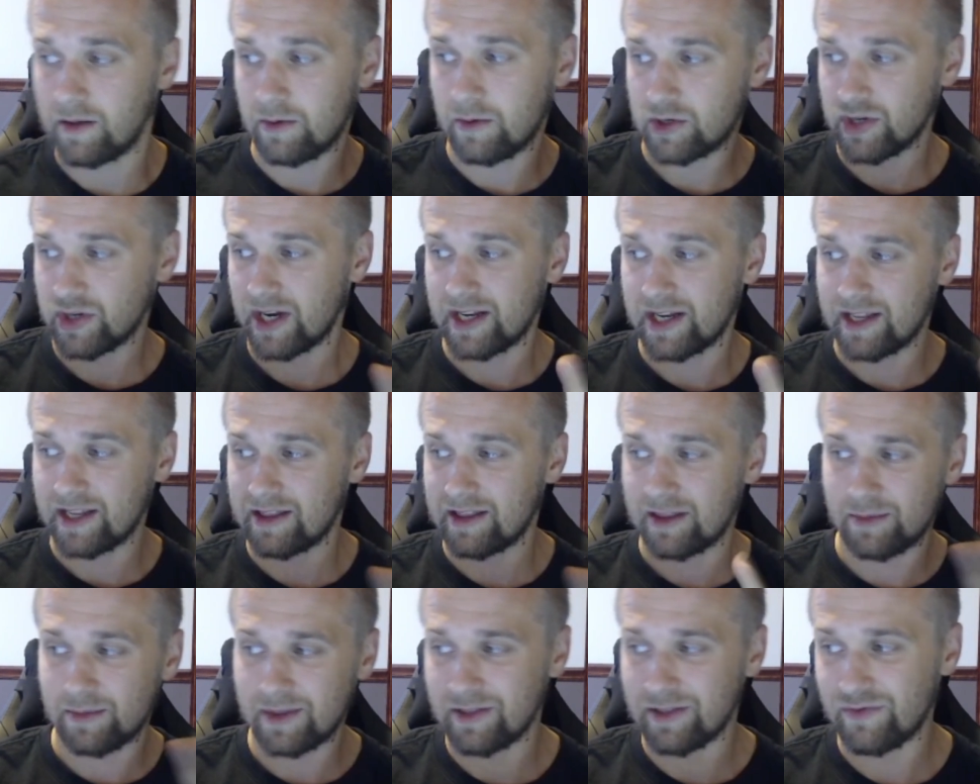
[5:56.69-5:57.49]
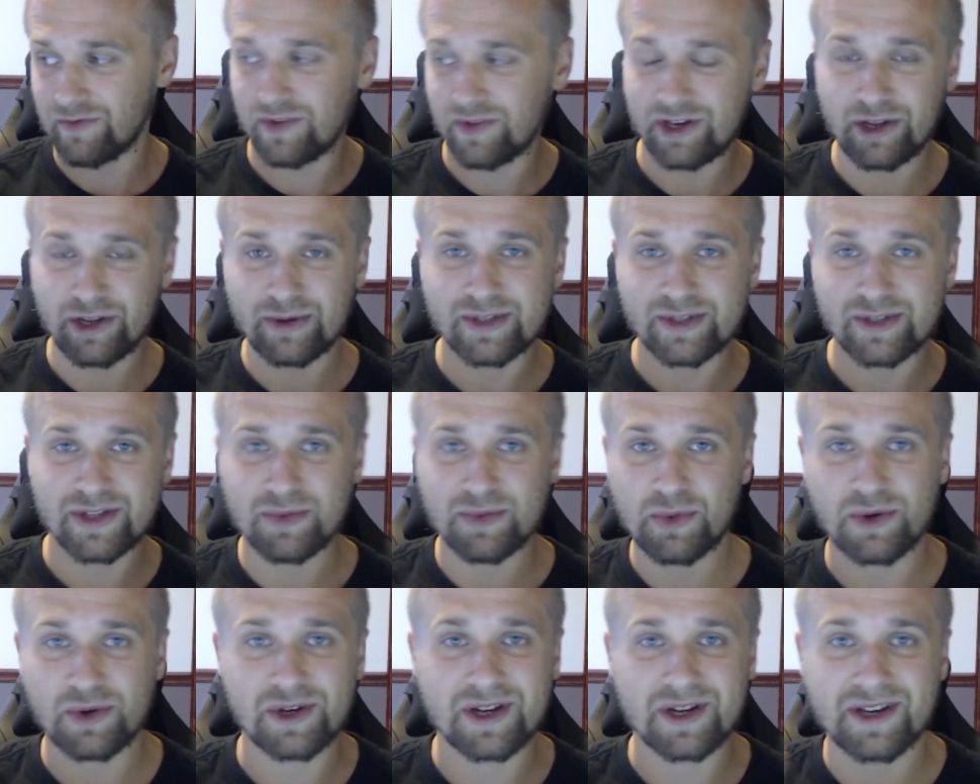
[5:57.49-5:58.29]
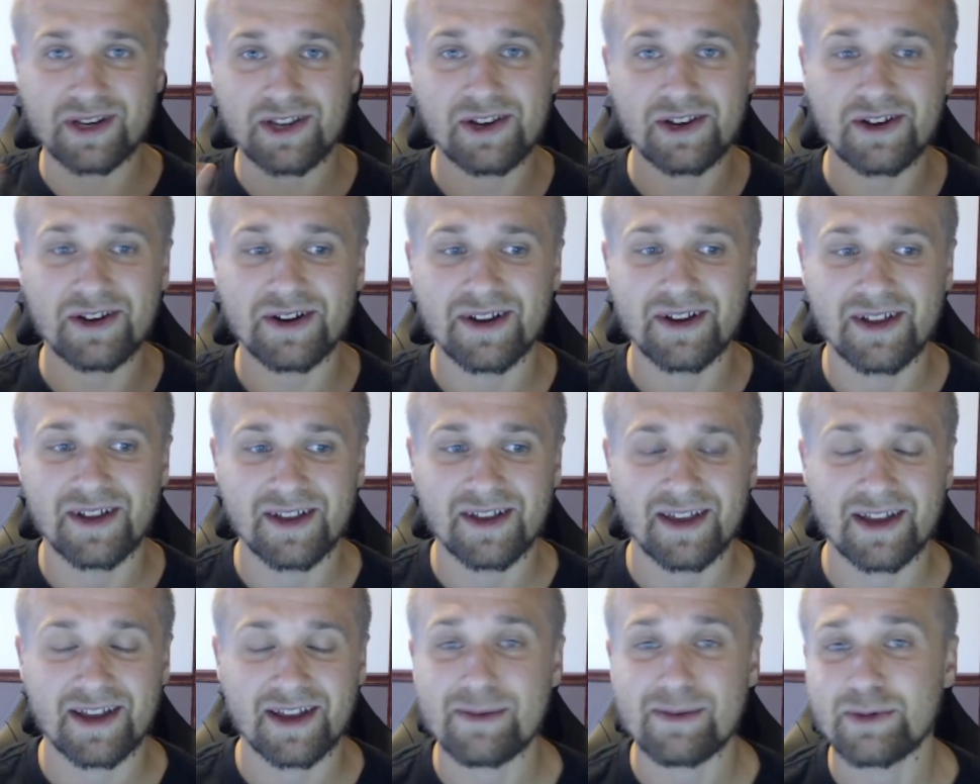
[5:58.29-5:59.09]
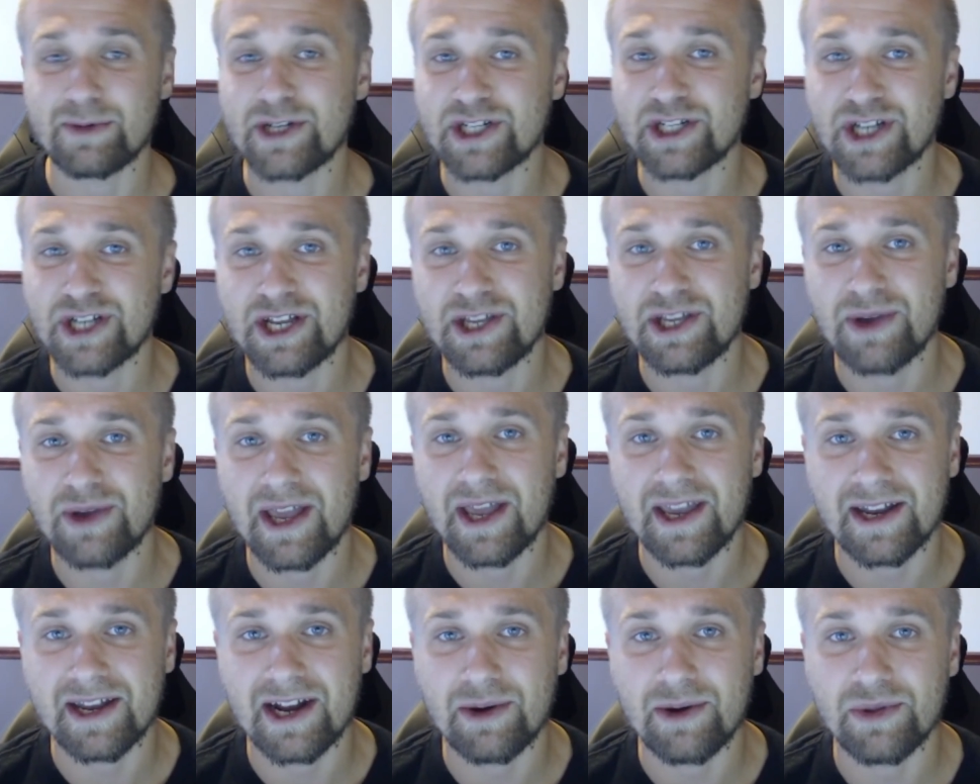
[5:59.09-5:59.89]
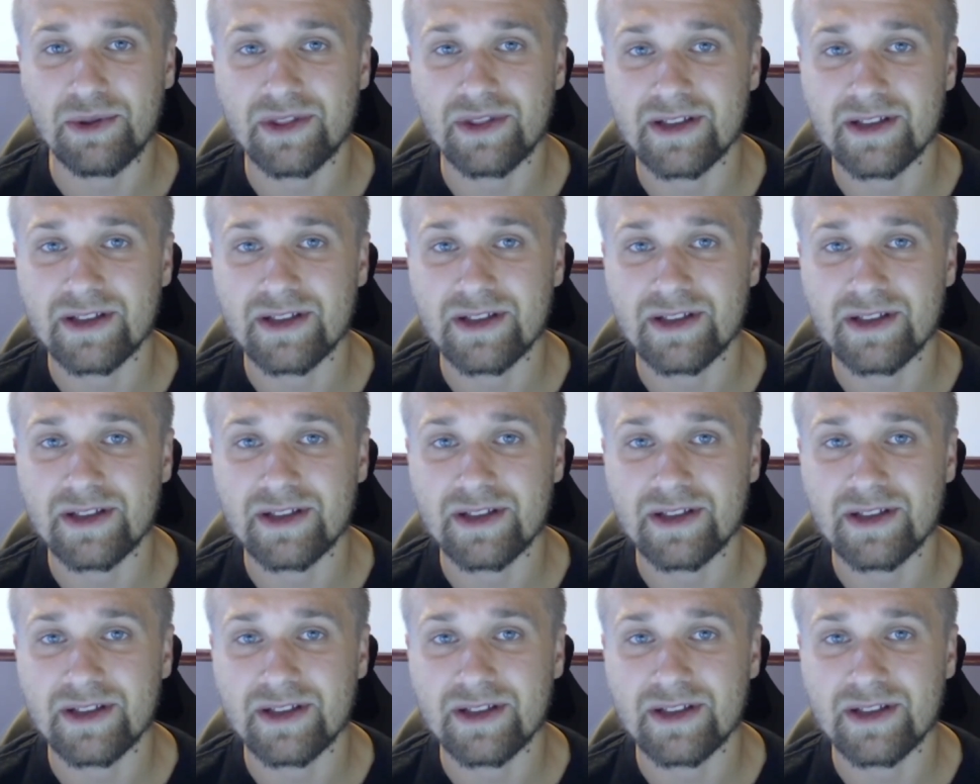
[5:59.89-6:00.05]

get them in the video somewhere in here. And I appreciate you hanging out with us